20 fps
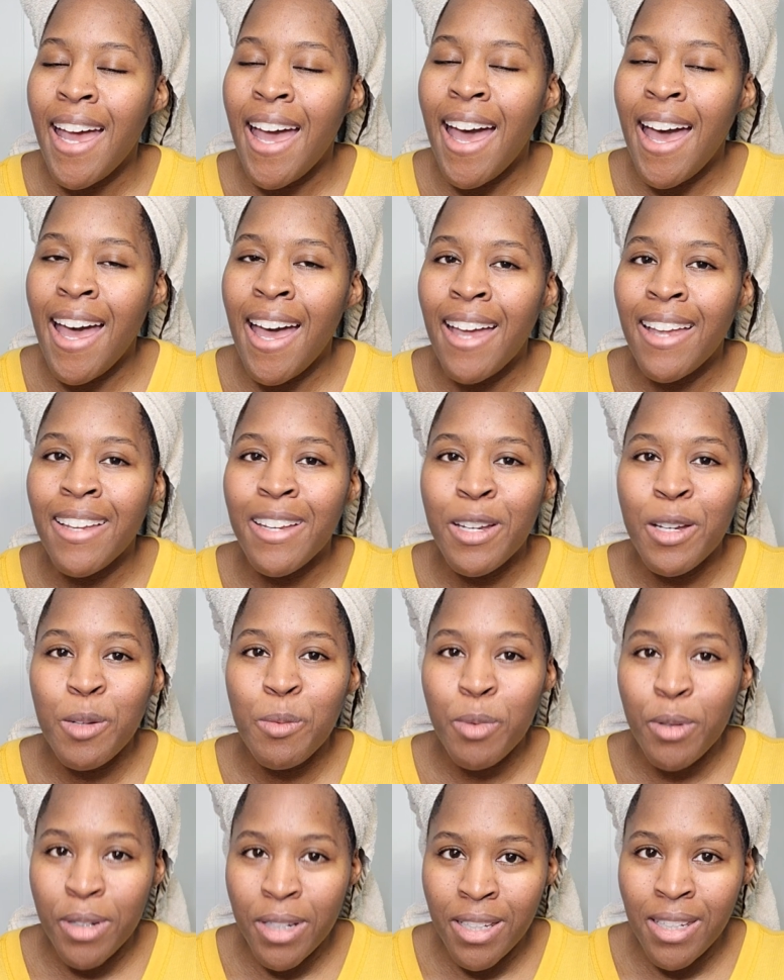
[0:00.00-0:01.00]
I
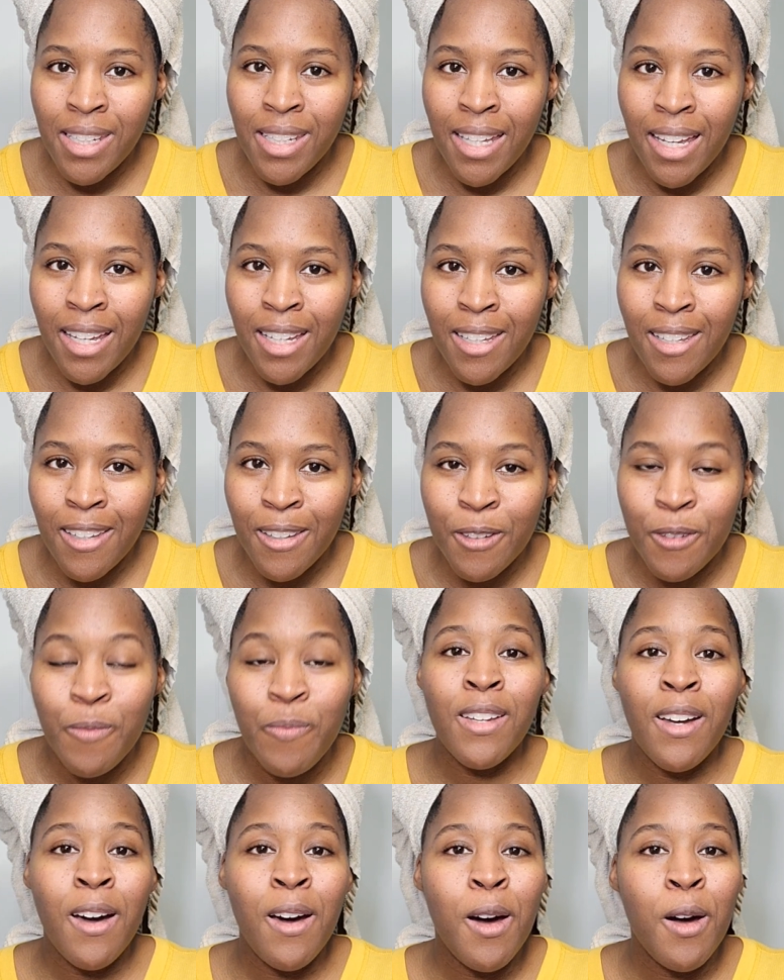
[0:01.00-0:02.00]
appreciate you.
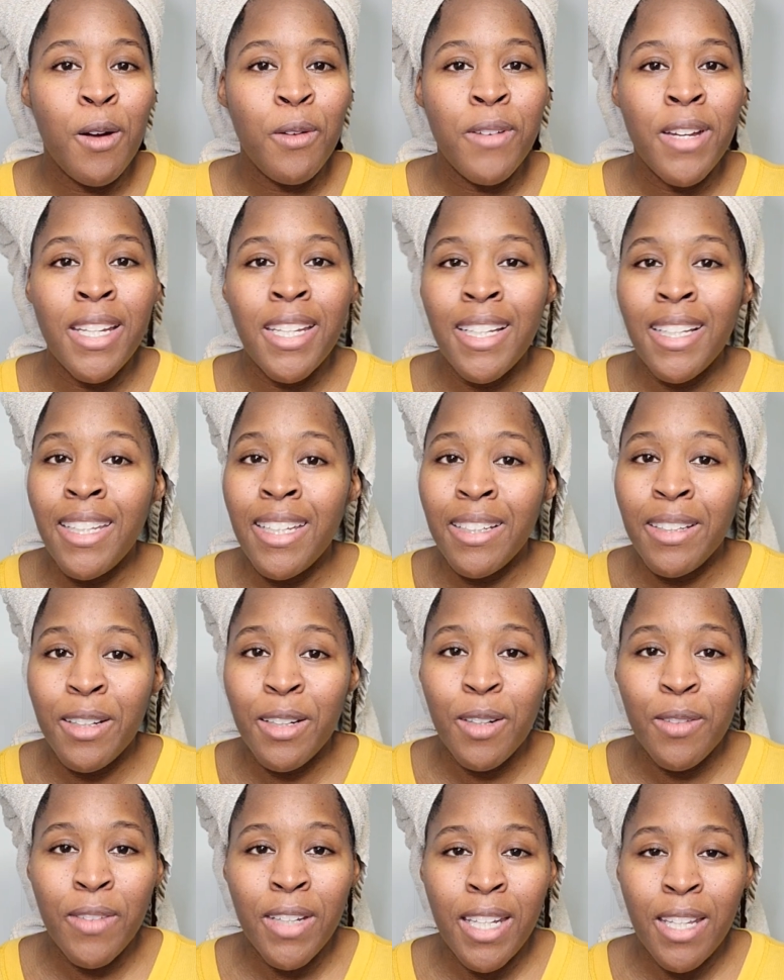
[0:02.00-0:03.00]
Y'all already clicked
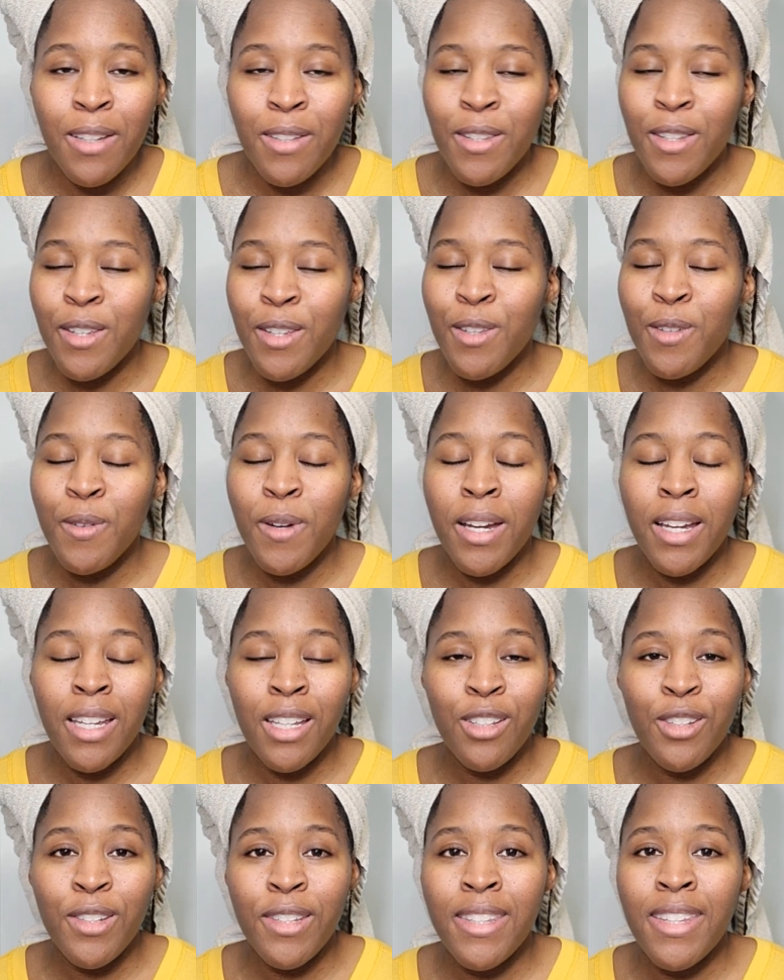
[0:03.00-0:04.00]
on the video, so you are
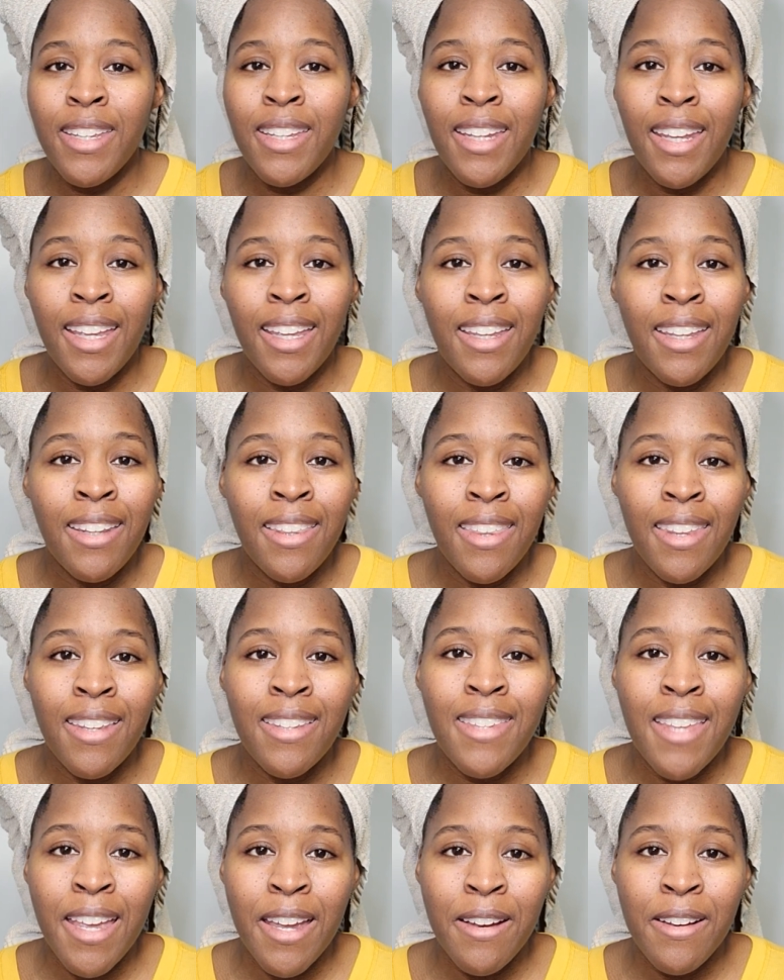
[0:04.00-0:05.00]
interested in
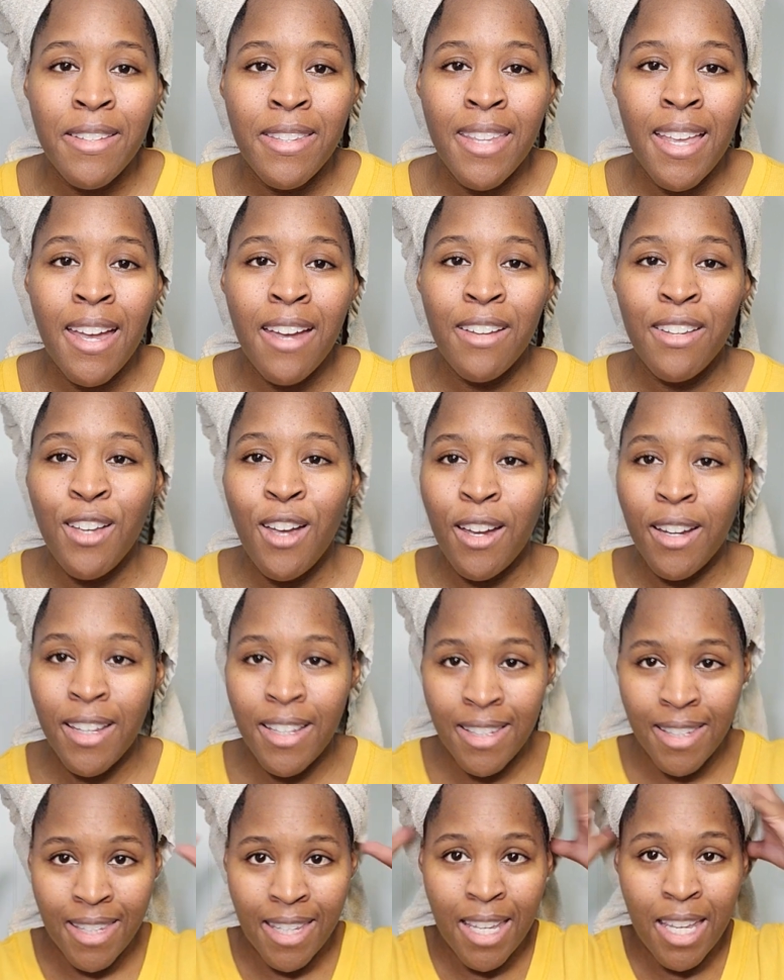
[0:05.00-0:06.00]
this hairstyle. Y'all
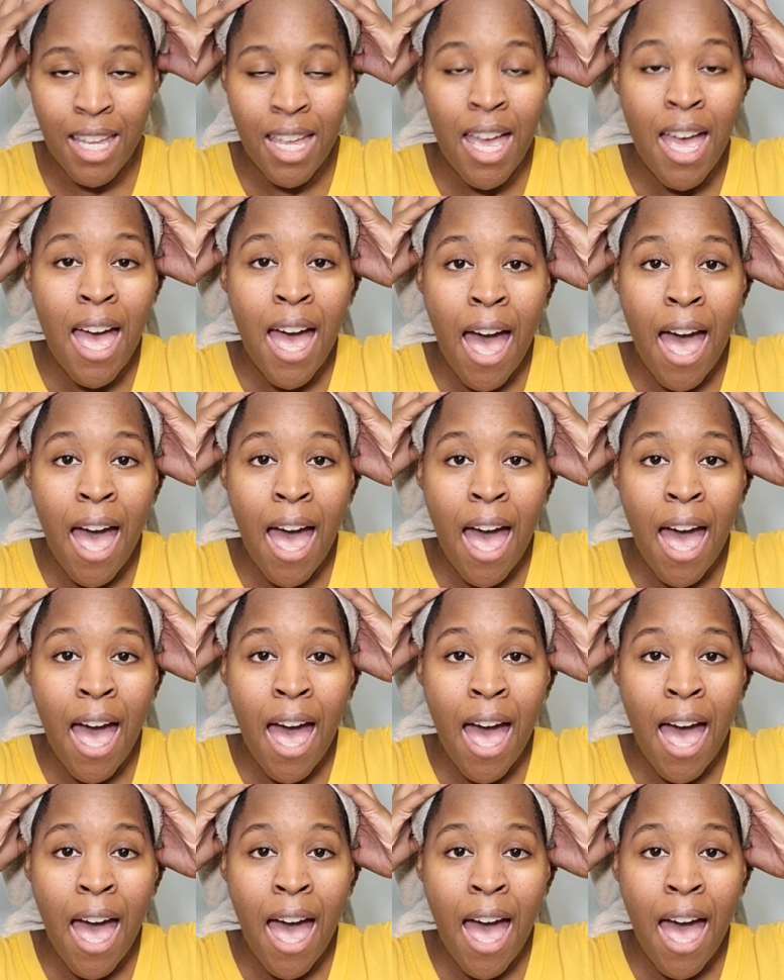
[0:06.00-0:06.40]
can see